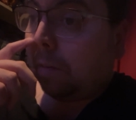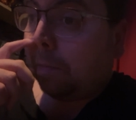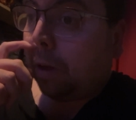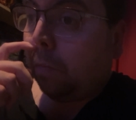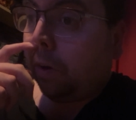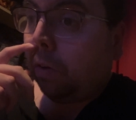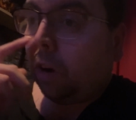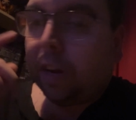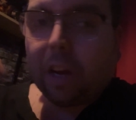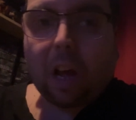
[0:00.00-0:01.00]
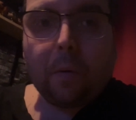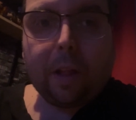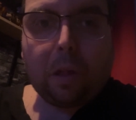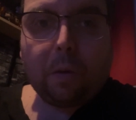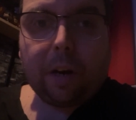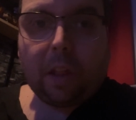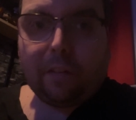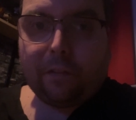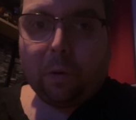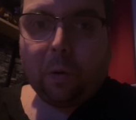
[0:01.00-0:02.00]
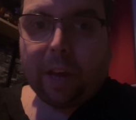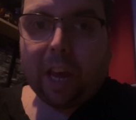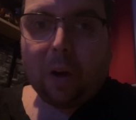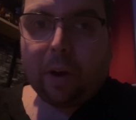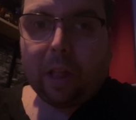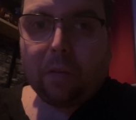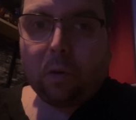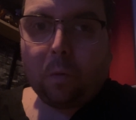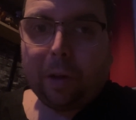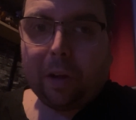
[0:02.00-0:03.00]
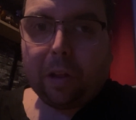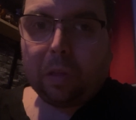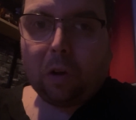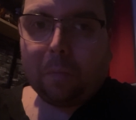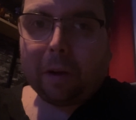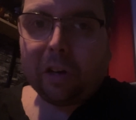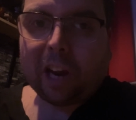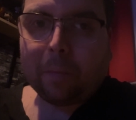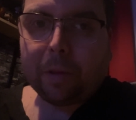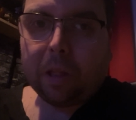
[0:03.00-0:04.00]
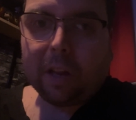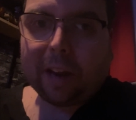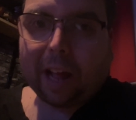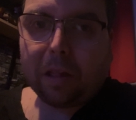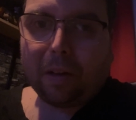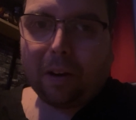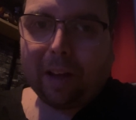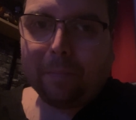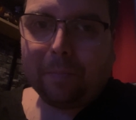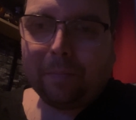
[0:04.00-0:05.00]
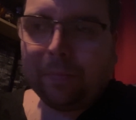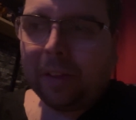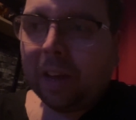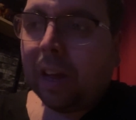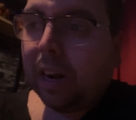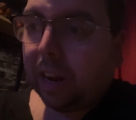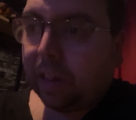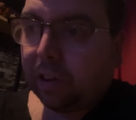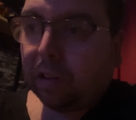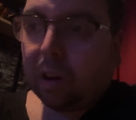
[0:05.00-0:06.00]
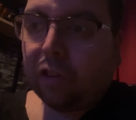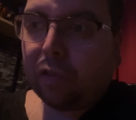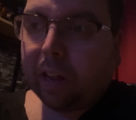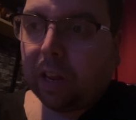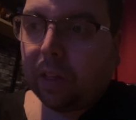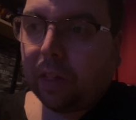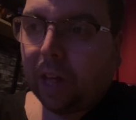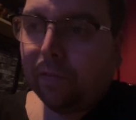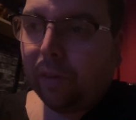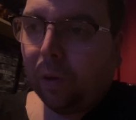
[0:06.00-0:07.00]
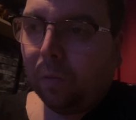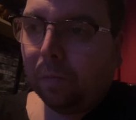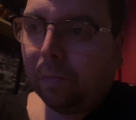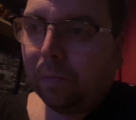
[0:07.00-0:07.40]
But we're not going to go into another 4-year interval because not much happens in that time. Let's just go straight to the third film.